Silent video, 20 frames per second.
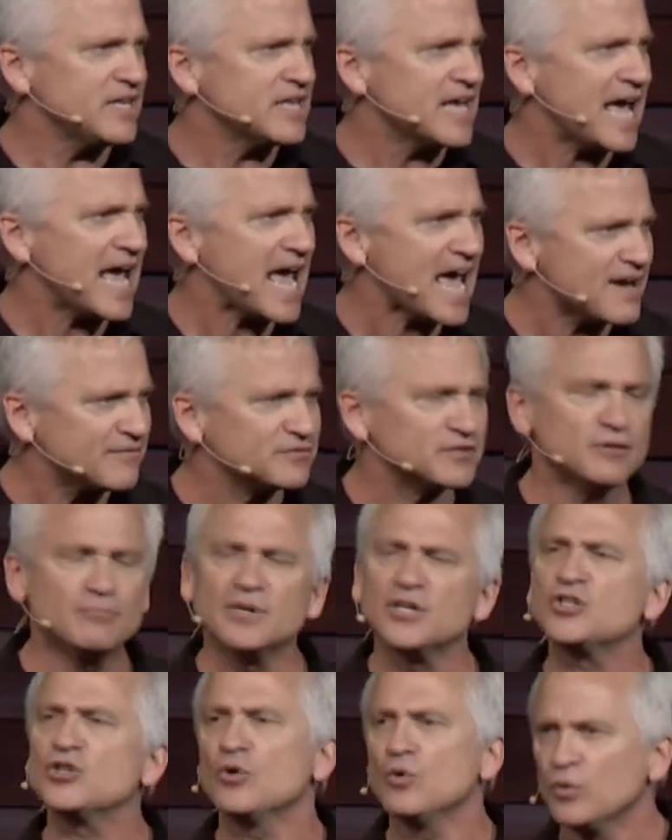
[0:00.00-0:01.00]
You have to
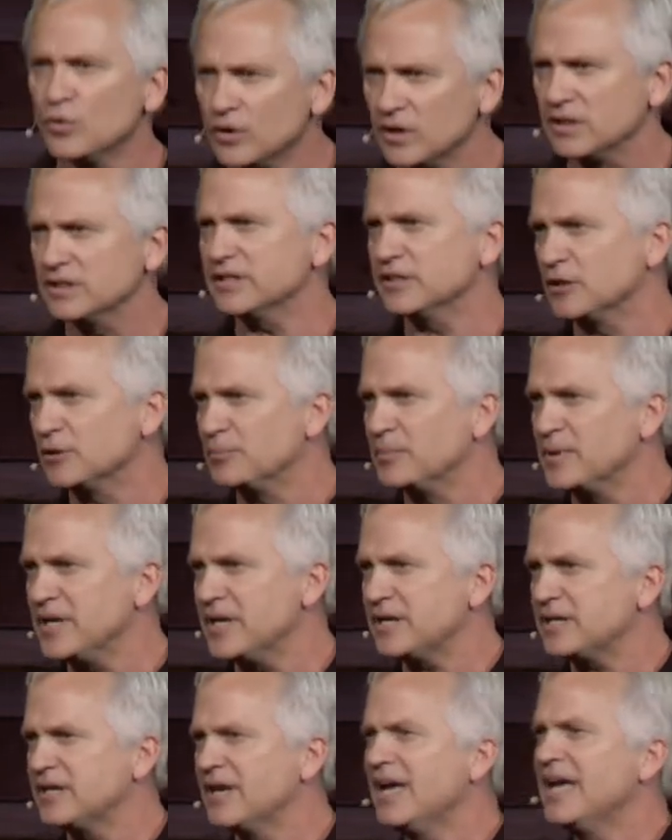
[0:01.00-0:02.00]
mature a little
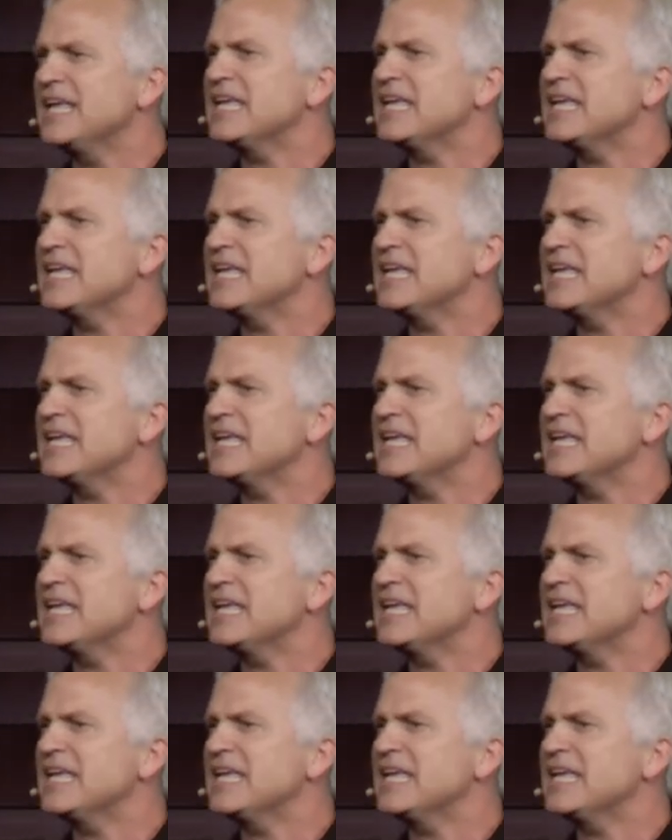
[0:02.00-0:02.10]
bit.